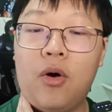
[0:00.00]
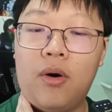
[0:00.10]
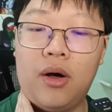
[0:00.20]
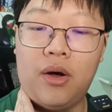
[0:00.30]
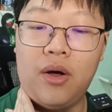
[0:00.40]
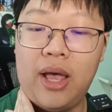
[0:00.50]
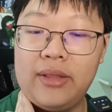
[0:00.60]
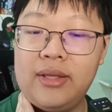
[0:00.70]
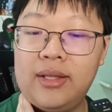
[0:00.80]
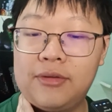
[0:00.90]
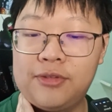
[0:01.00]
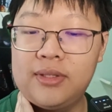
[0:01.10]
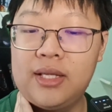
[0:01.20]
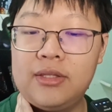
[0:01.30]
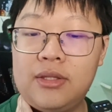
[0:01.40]
And then after
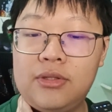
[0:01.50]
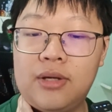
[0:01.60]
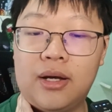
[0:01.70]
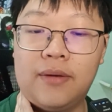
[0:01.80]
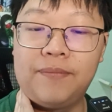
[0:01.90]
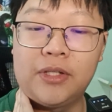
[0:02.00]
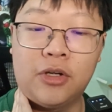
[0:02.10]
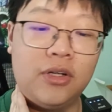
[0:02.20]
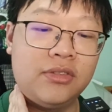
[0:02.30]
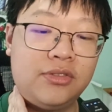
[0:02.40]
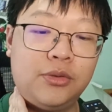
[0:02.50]
that, the cost,